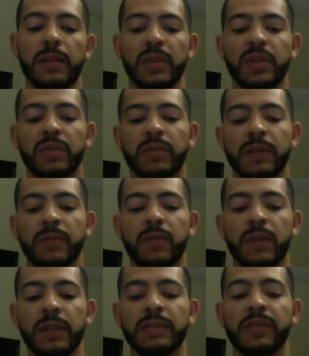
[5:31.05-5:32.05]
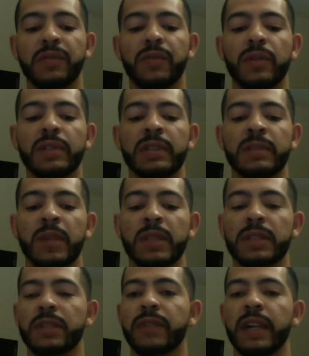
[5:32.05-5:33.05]
between 1 to 14
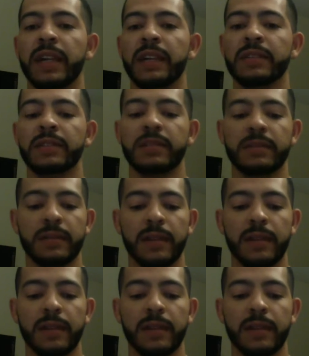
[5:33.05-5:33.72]
months of age.